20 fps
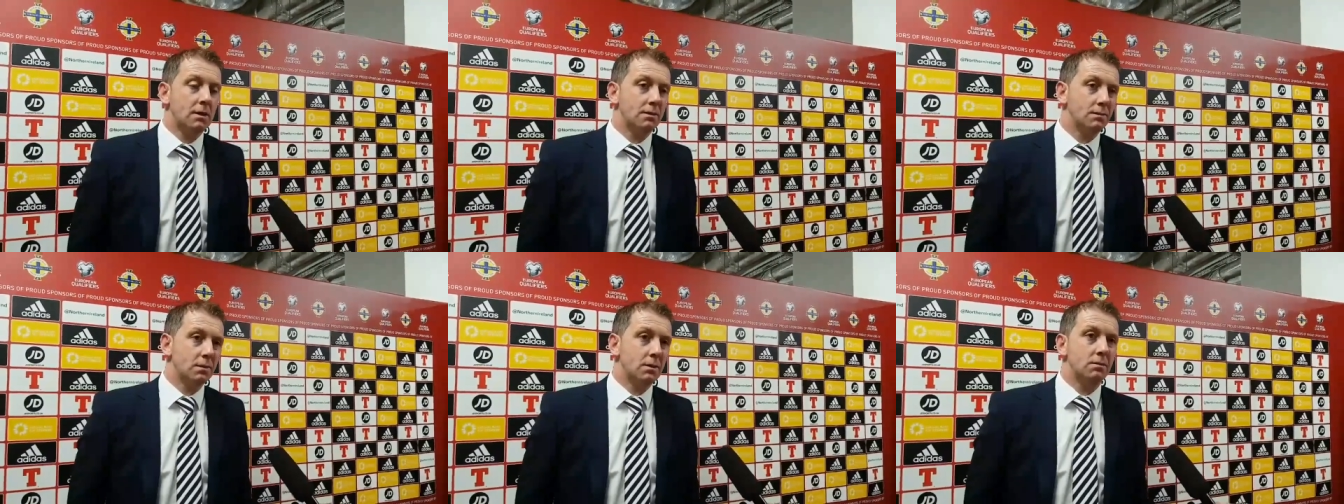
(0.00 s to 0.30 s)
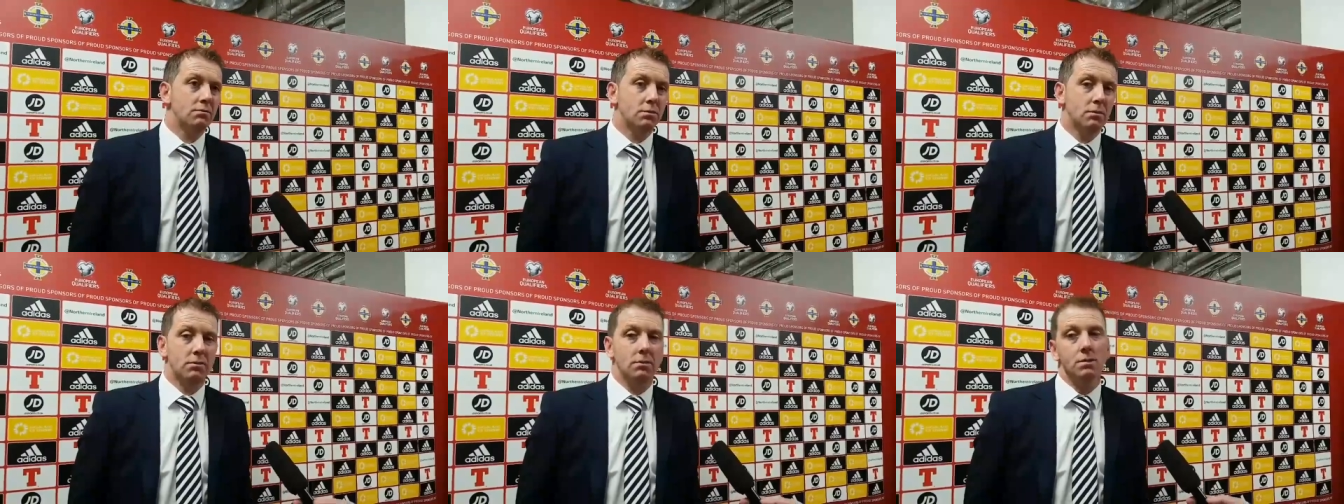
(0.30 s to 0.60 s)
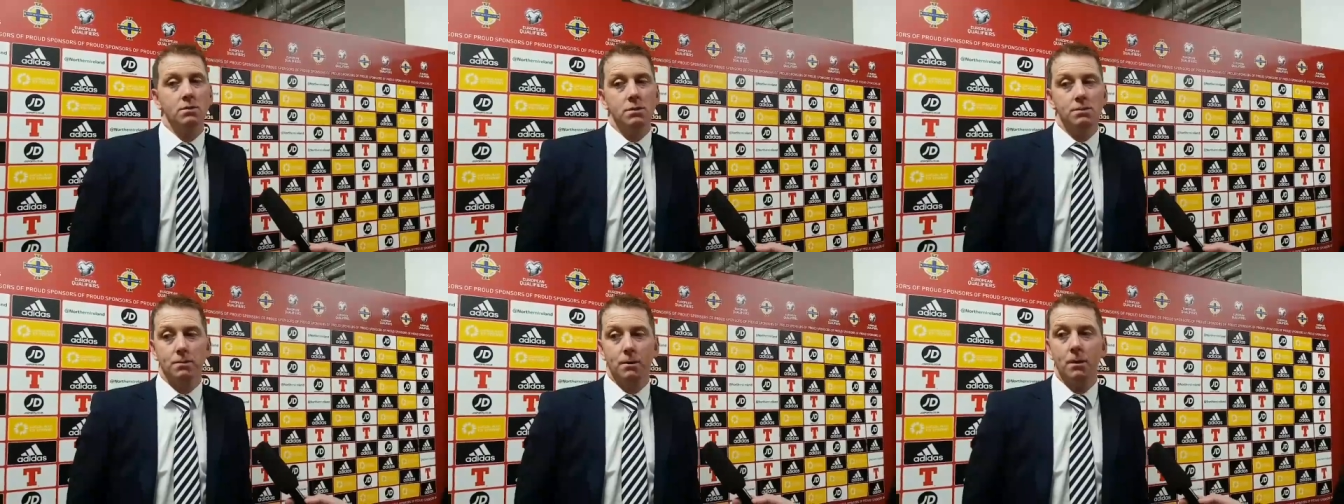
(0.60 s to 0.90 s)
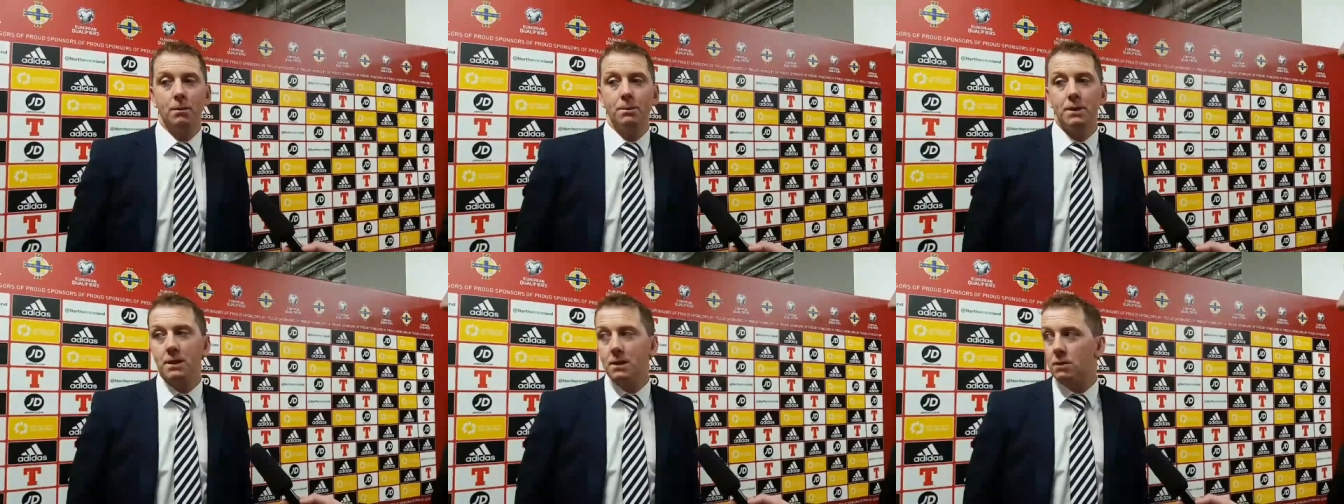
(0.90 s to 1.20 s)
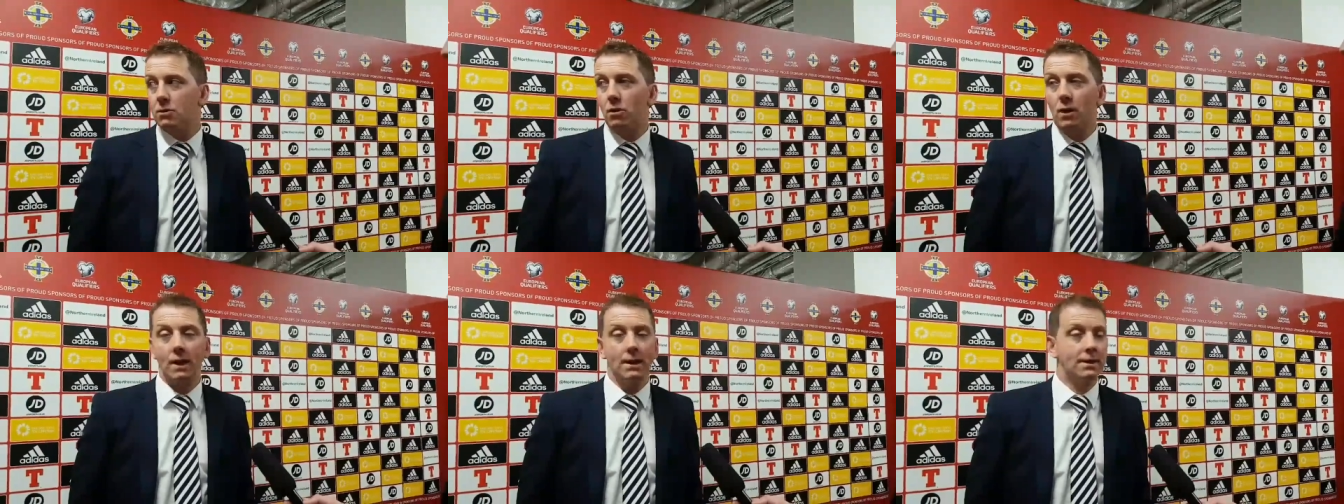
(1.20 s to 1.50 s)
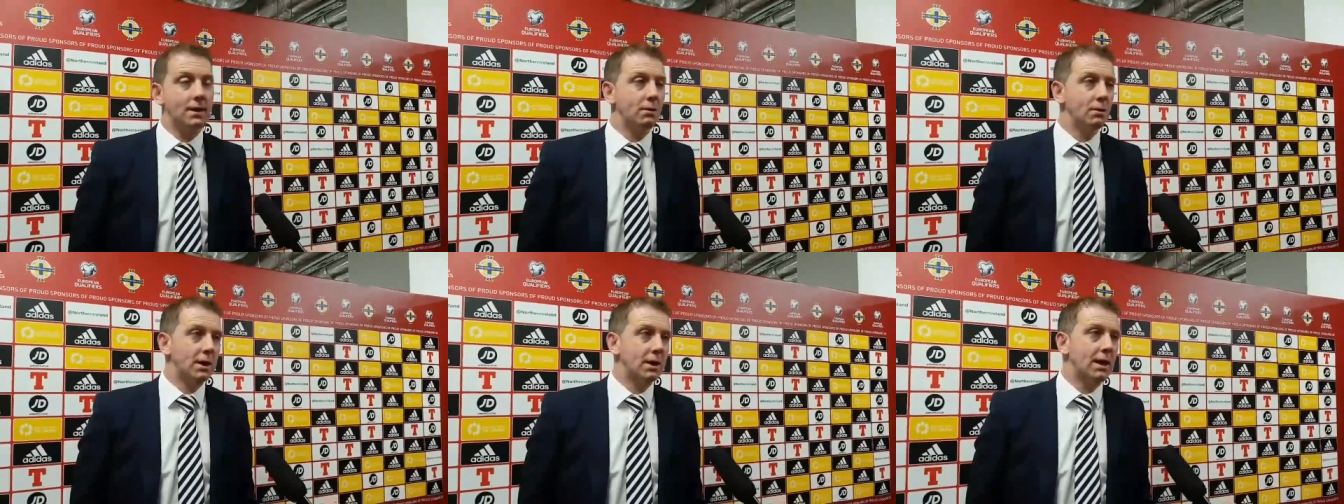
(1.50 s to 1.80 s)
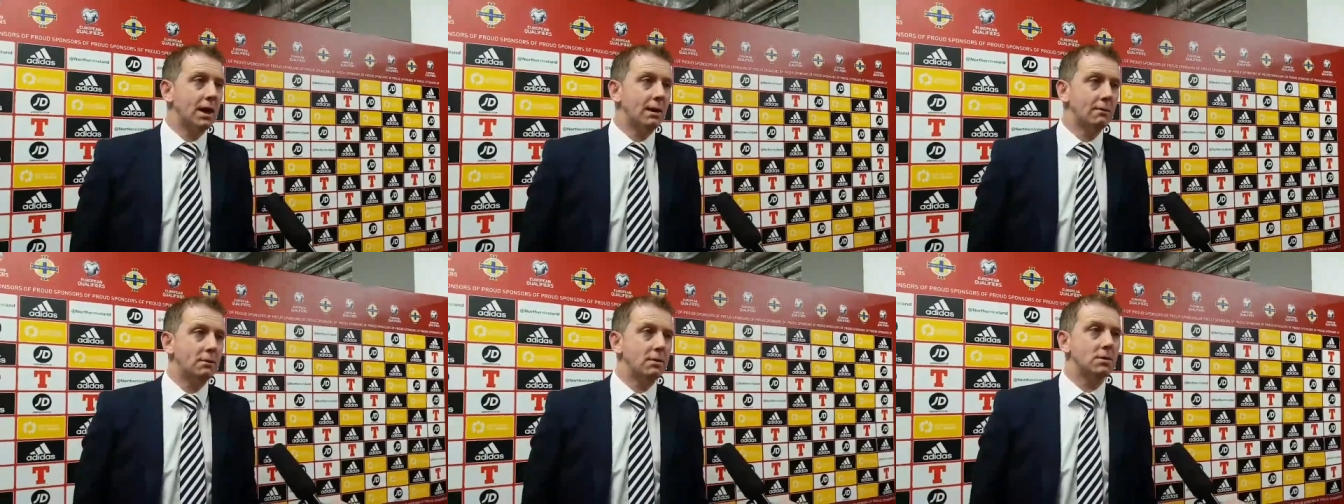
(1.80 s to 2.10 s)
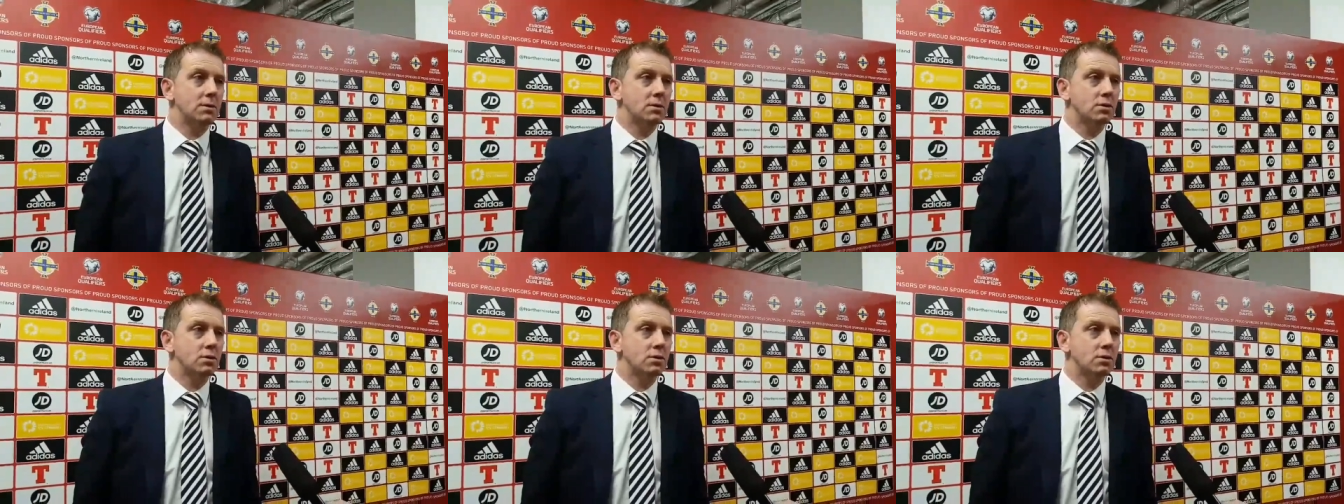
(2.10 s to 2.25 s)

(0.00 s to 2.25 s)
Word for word: it, it, was probably great that we came to